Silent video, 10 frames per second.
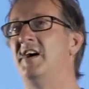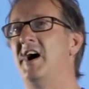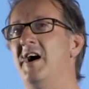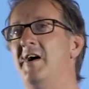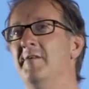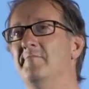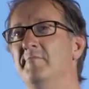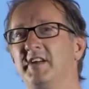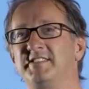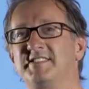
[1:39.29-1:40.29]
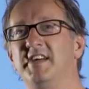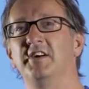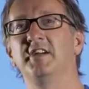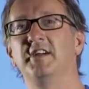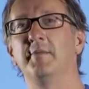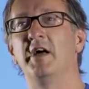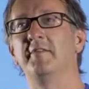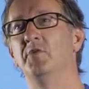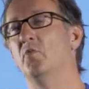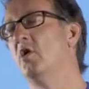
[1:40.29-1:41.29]
Um, its tongue can come
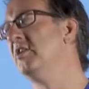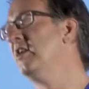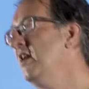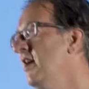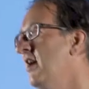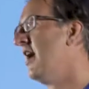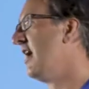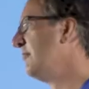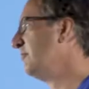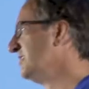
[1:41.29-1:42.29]
out if you want. Um,